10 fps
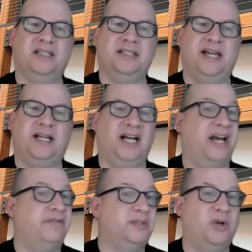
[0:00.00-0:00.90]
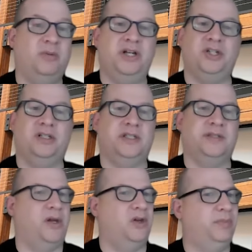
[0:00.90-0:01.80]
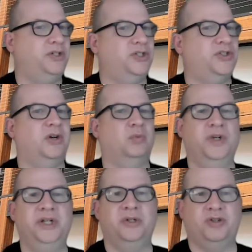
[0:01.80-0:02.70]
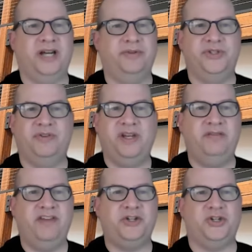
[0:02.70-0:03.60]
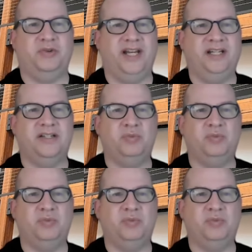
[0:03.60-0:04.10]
Because it's like, I have a small budget. Small budgets are real drivers of innovation, right?